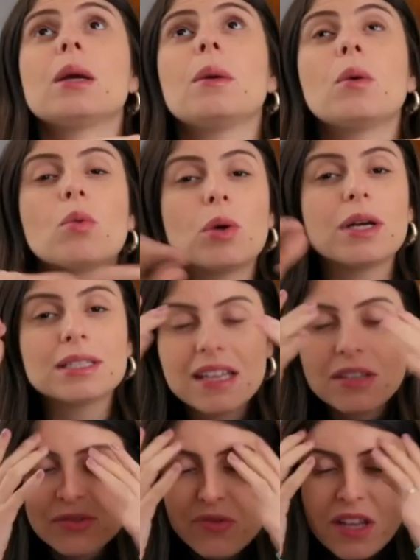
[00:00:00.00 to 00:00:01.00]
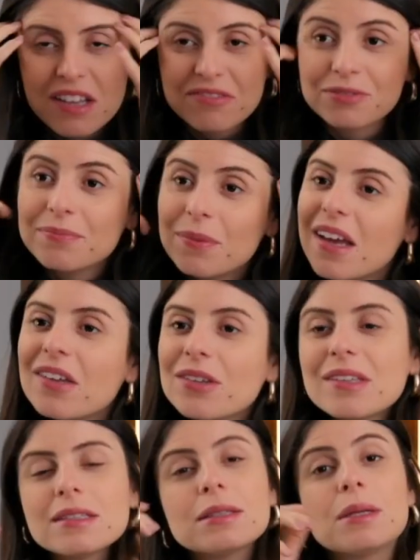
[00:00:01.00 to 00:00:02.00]
the one that drives
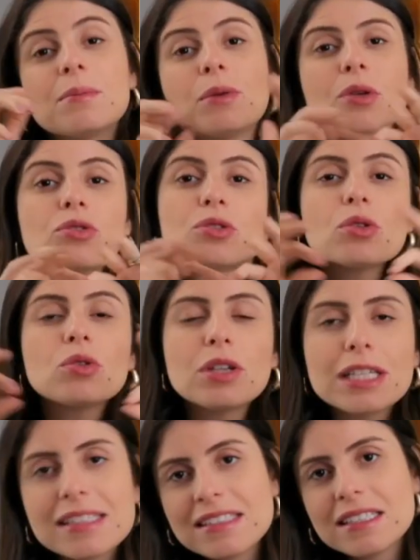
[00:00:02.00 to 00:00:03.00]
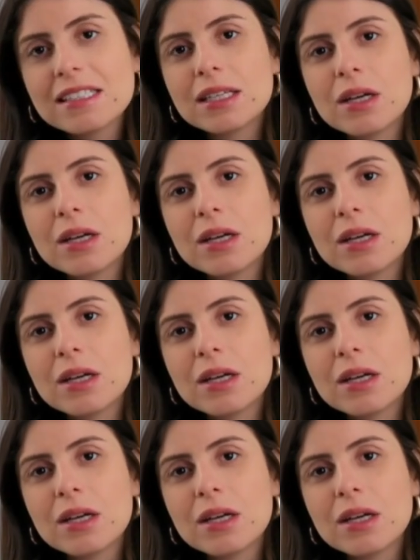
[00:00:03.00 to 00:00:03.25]
parents the most crazy,